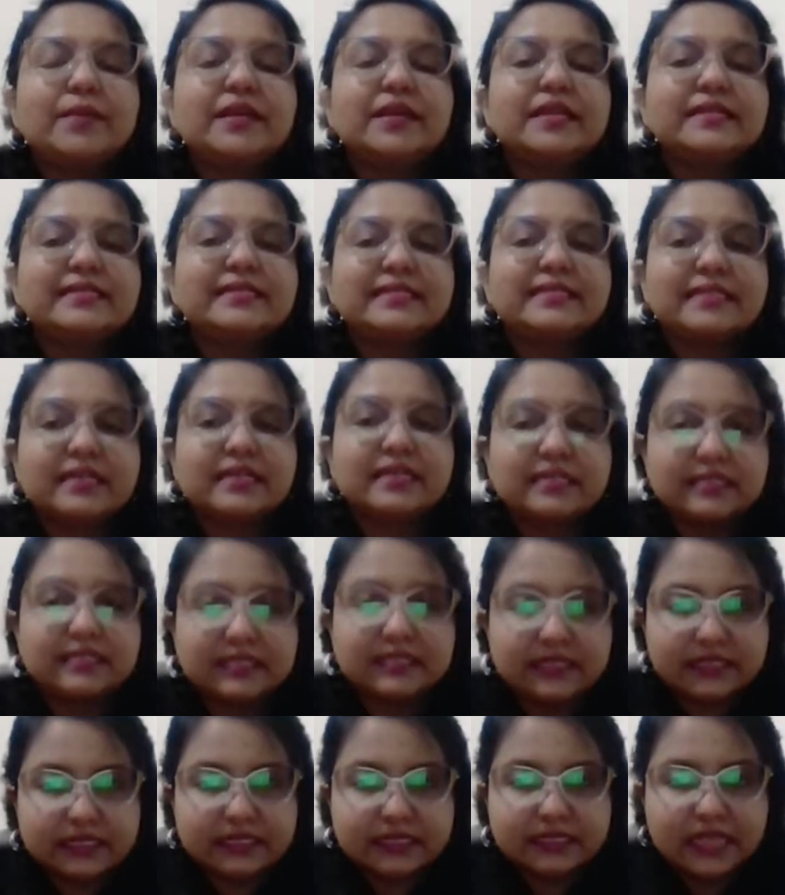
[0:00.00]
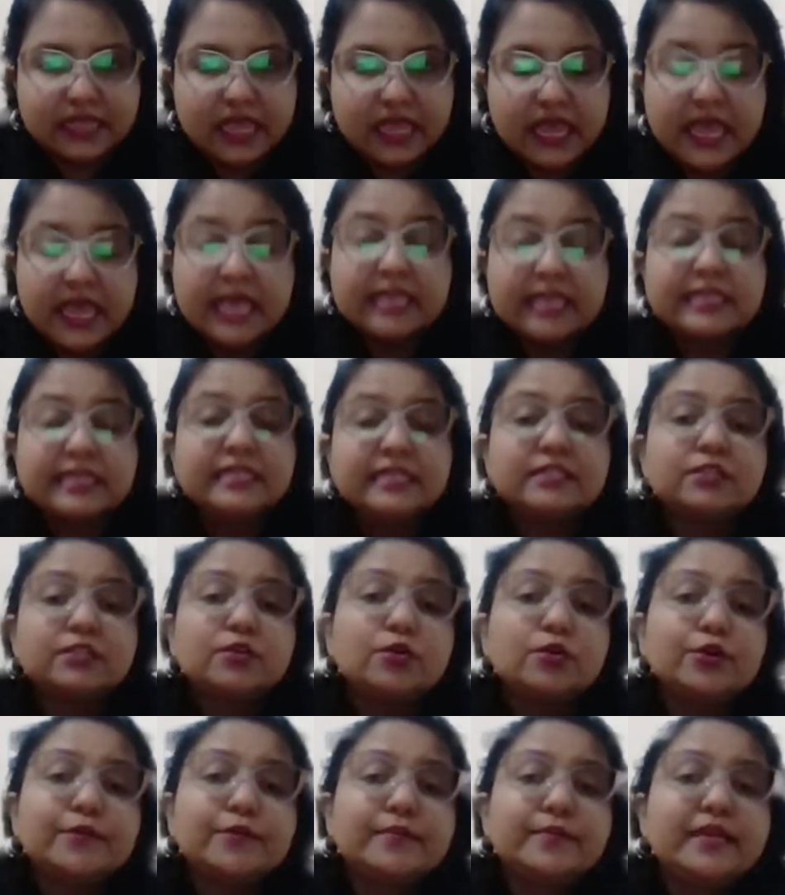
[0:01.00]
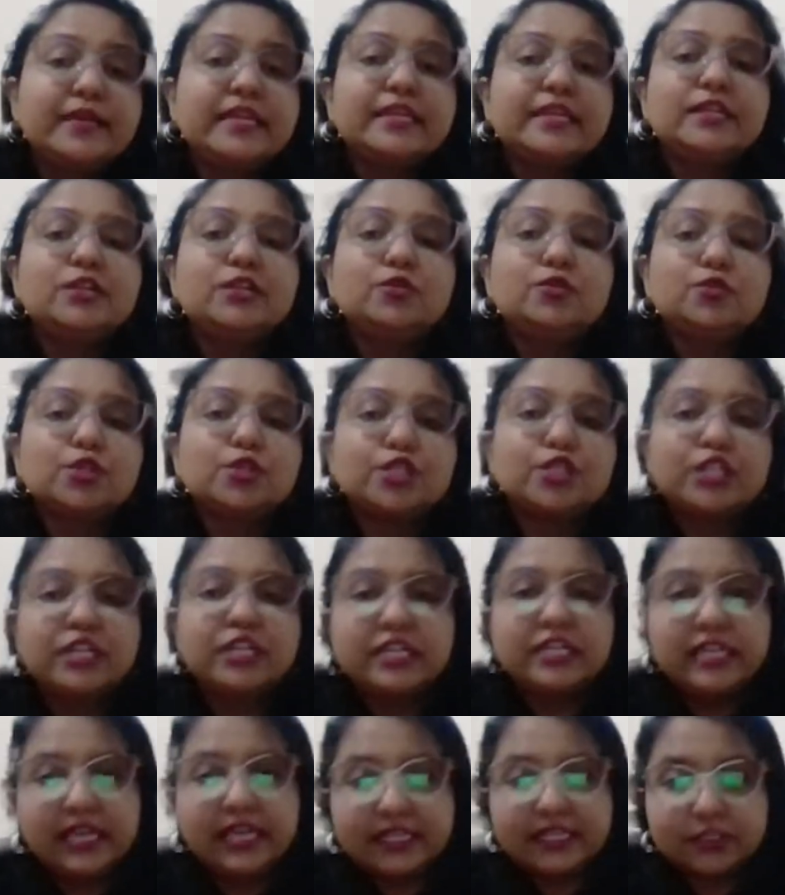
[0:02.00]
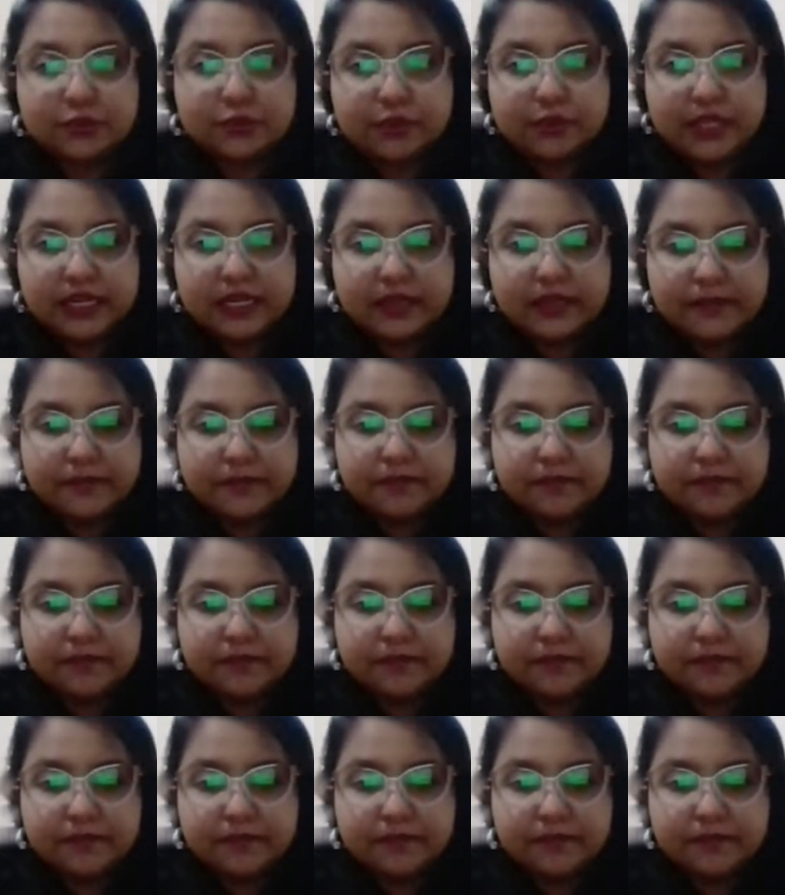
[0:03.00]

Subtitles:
and success. This could be illusionary as well.